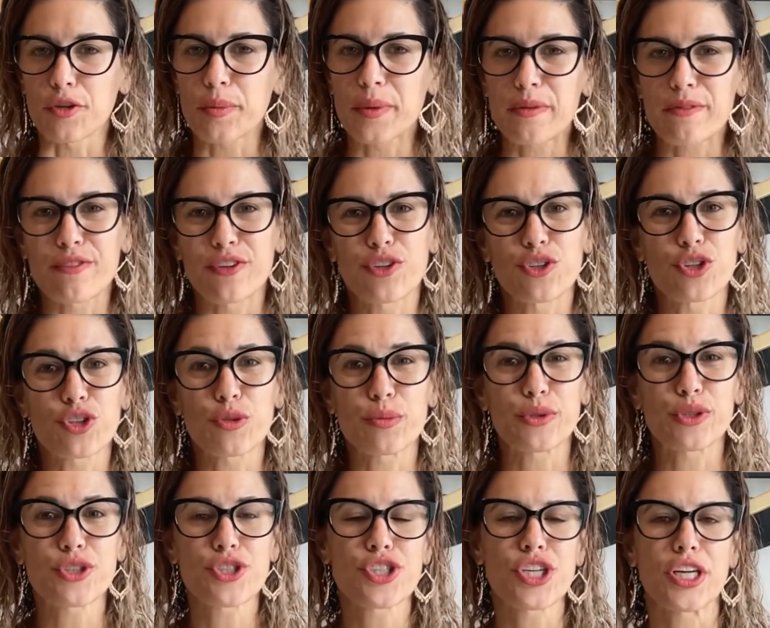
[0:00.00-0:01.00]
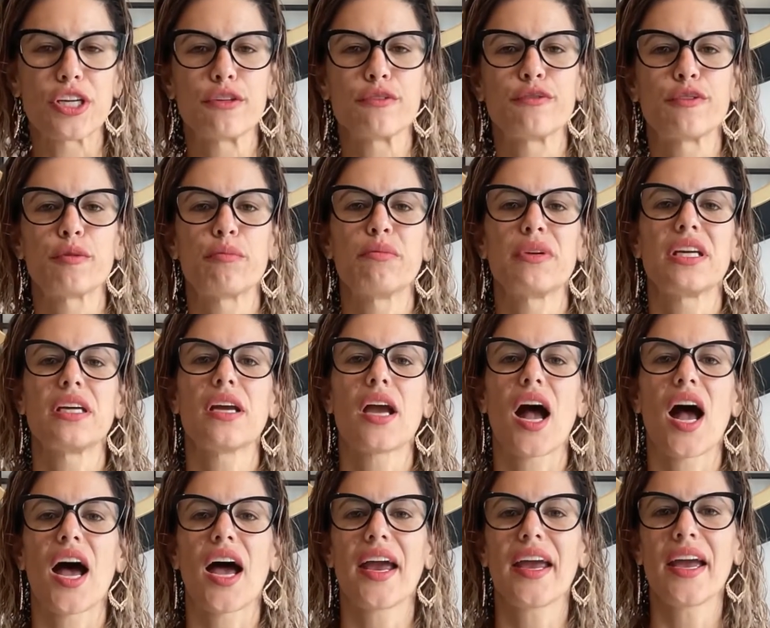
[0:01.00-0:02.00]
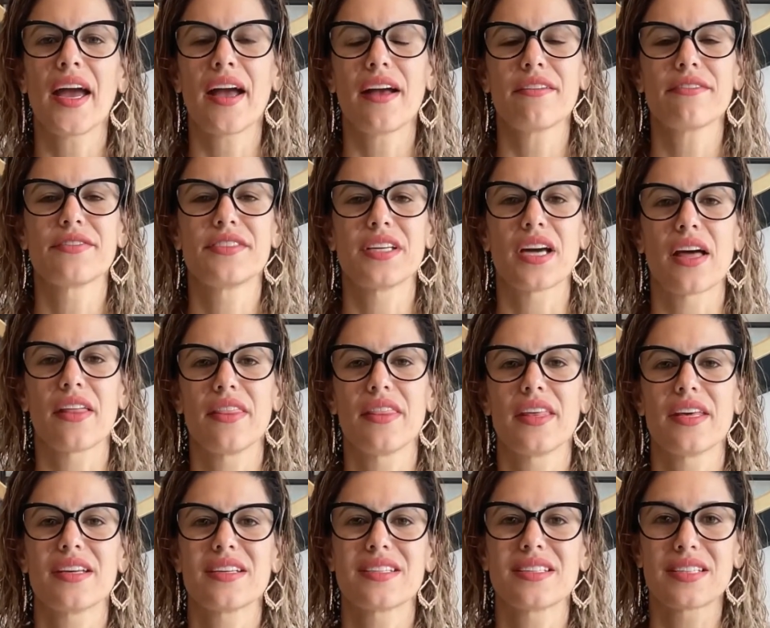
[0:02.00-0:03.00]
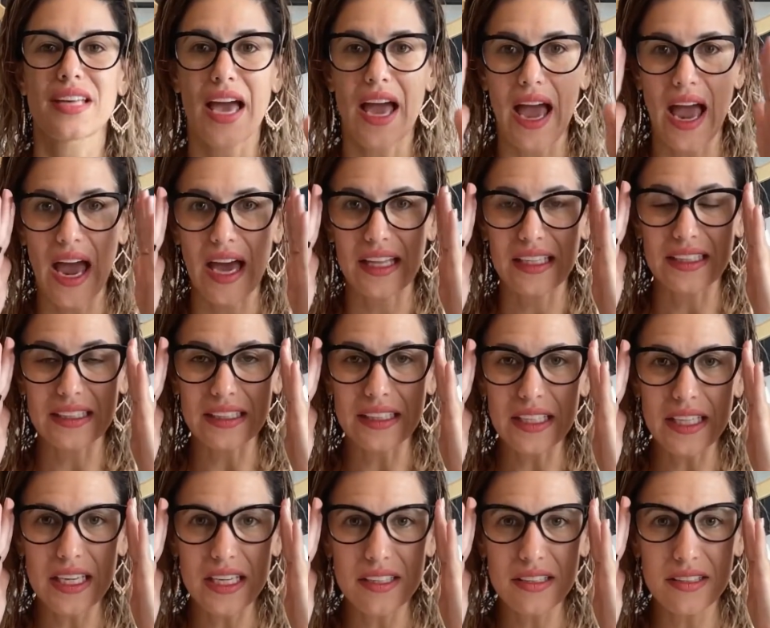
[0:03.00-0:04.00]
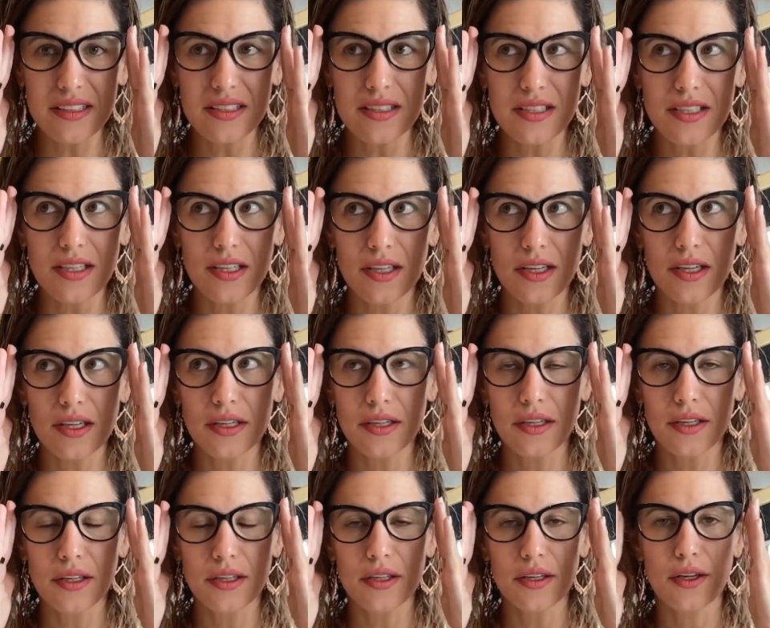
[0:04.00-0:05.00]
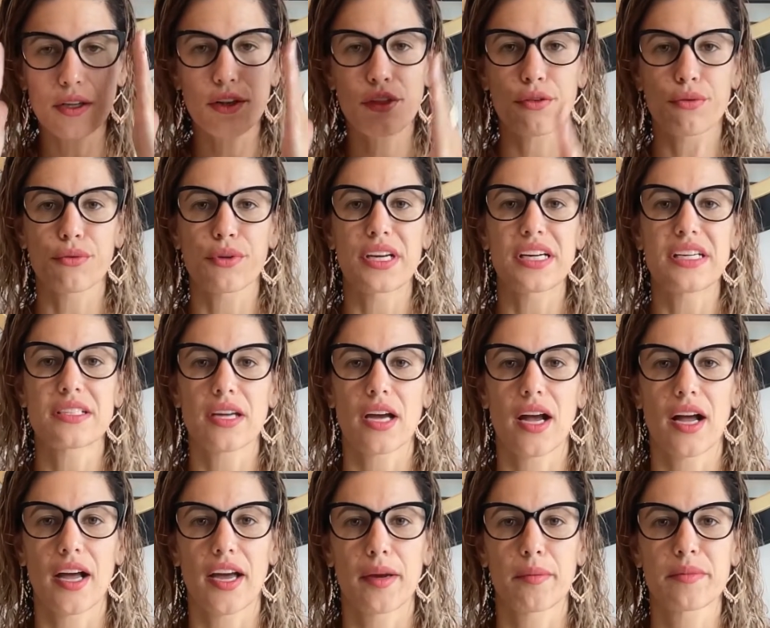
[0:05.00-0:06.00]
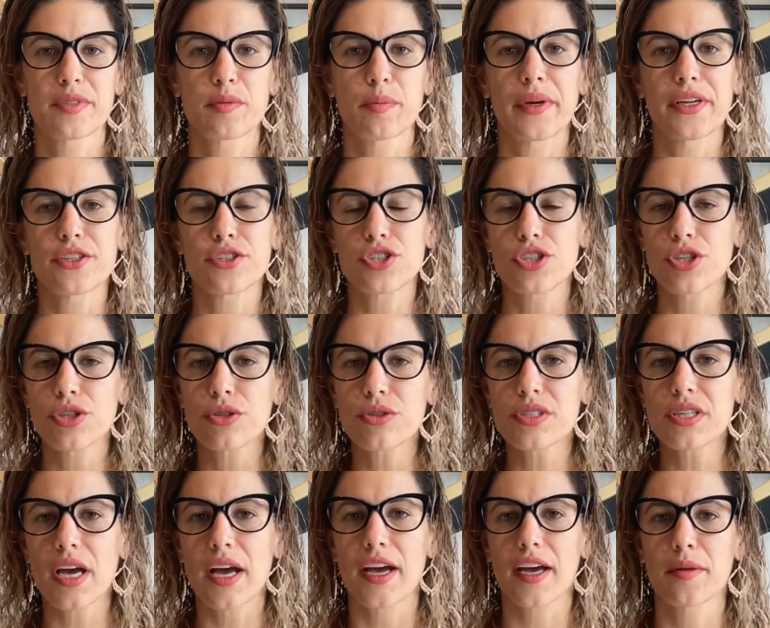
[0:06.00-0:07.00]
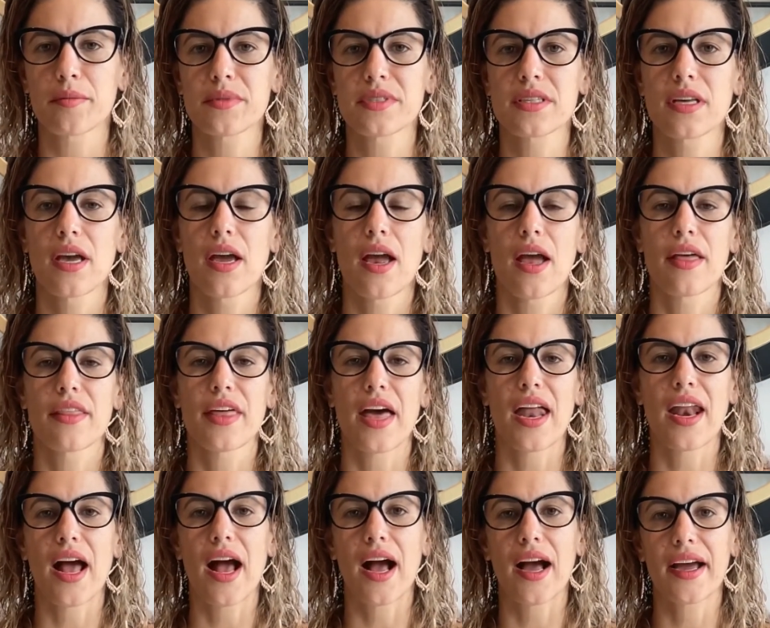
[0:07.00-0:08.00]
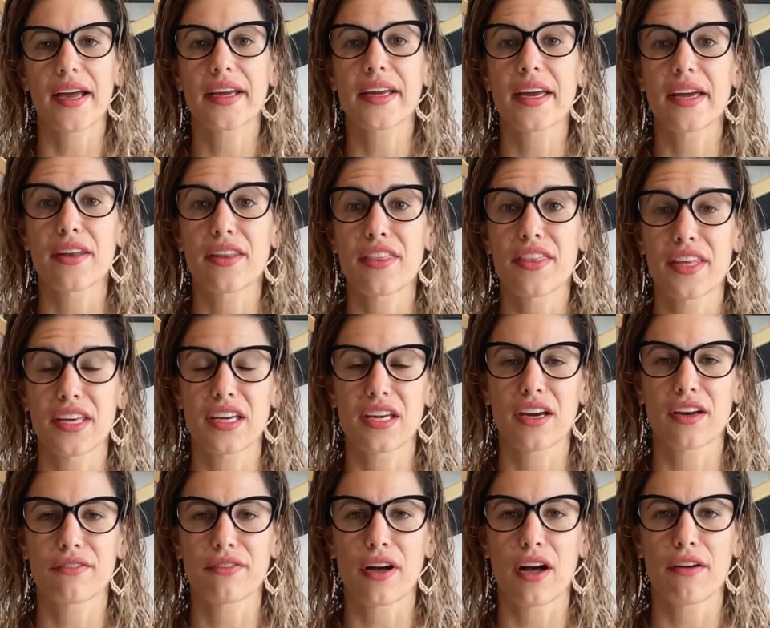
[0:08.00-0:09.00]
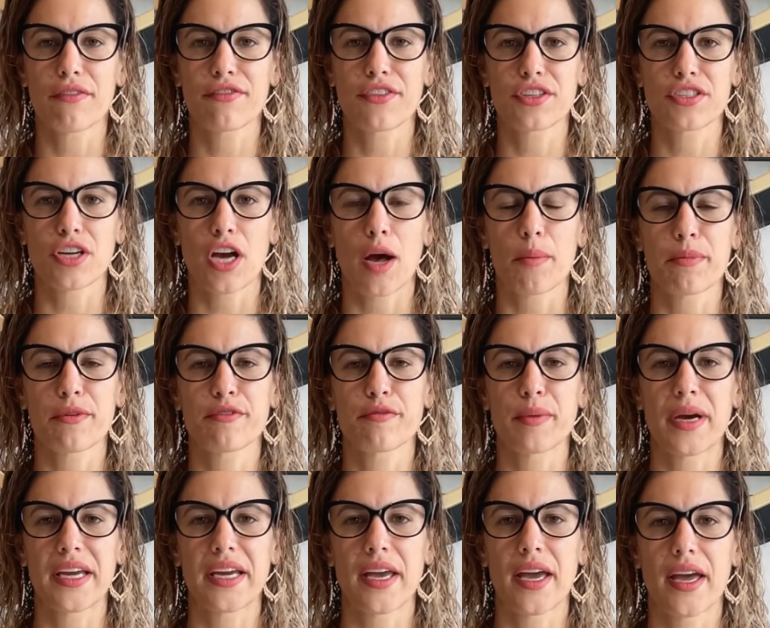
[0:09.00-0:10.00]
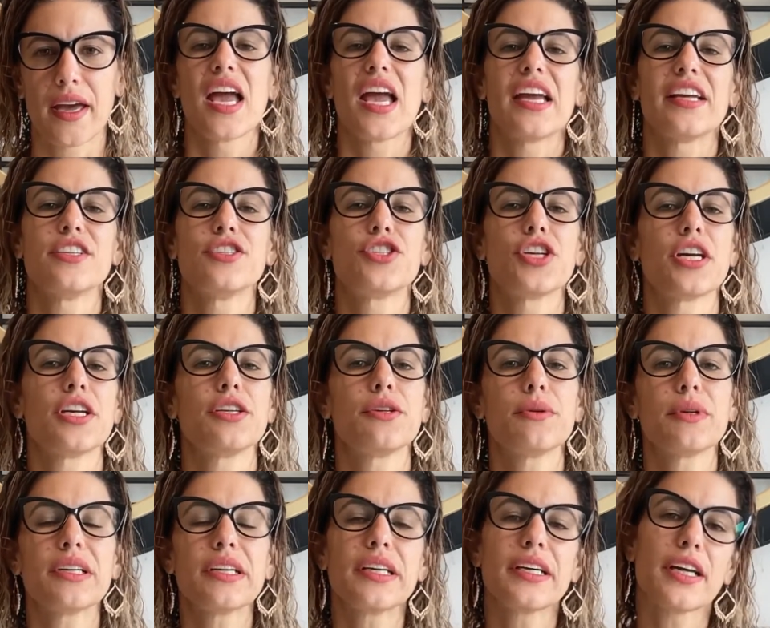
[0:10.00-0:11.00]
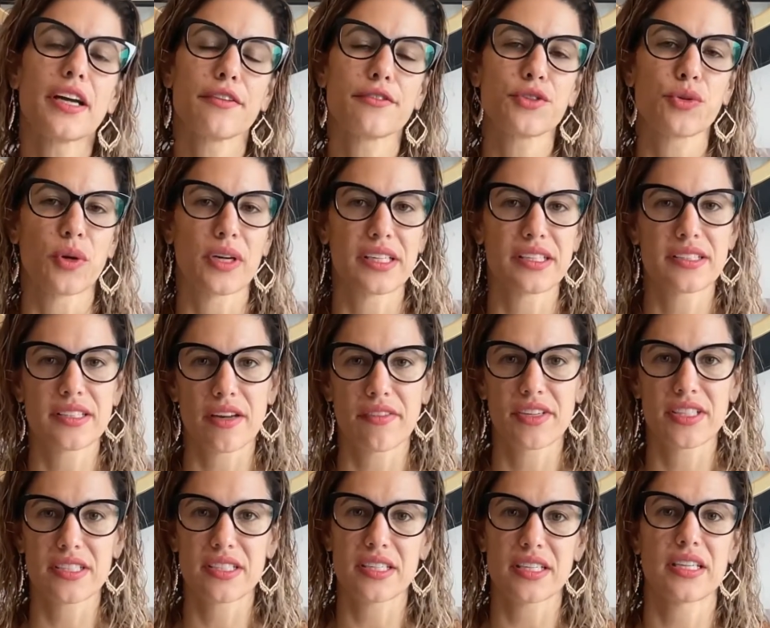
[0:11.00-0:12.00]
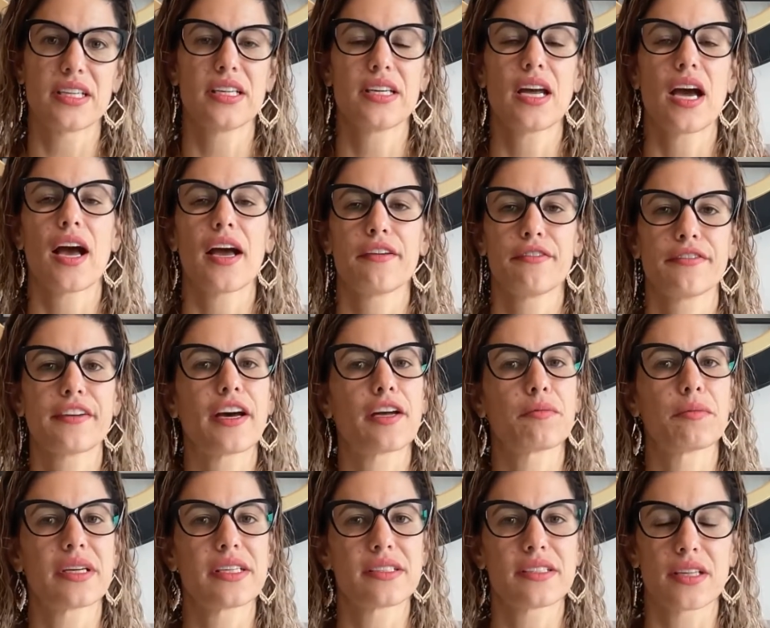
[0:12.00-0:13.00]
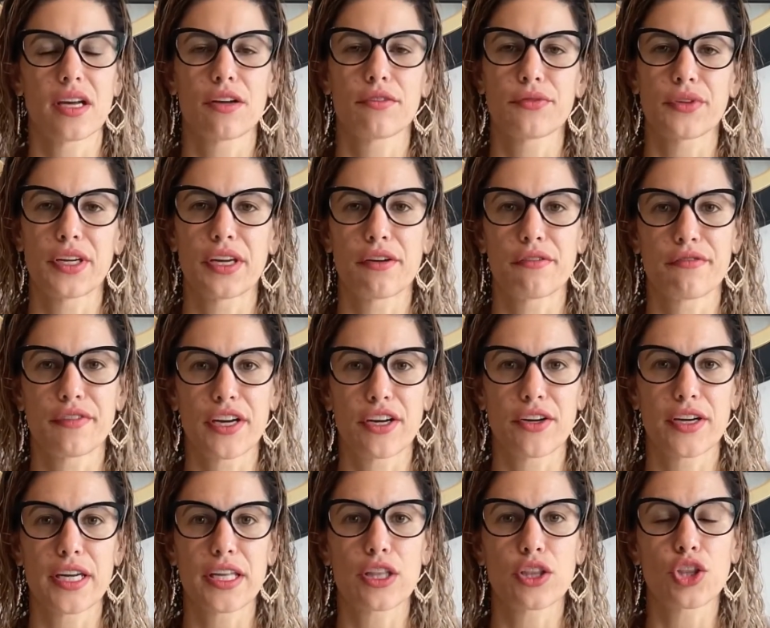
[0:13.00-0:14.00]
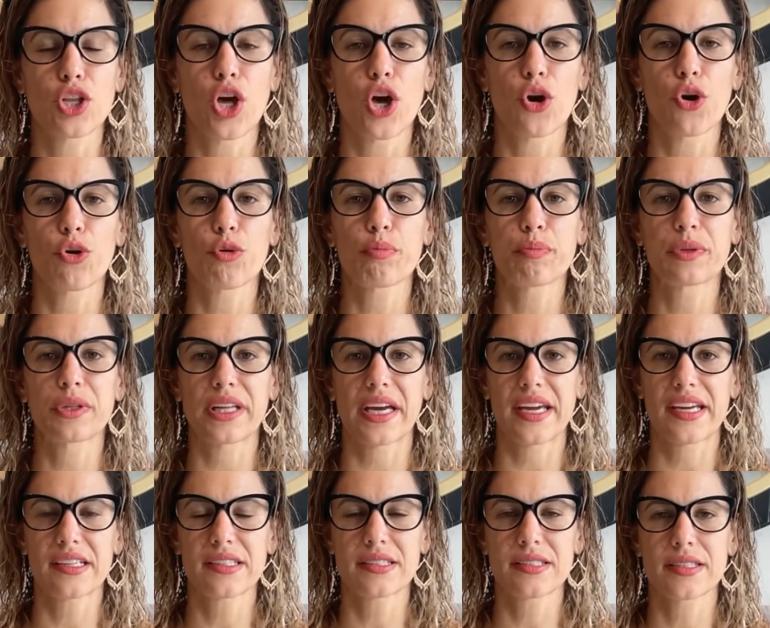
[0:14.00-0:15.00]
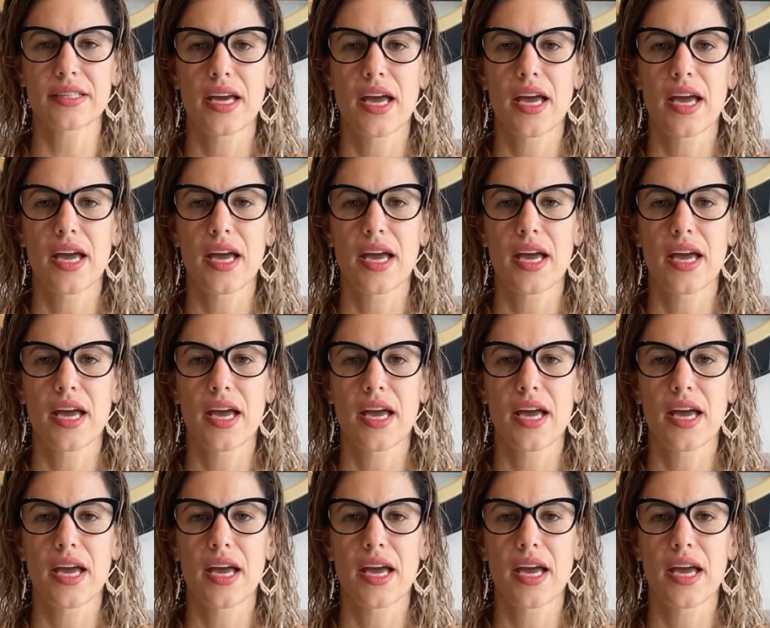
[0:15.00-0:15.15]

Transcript: bit vulnerable share for me. I have done this at least three times, but two times that I can think of off the top of my head. In January of 2017, I found myself in a very low place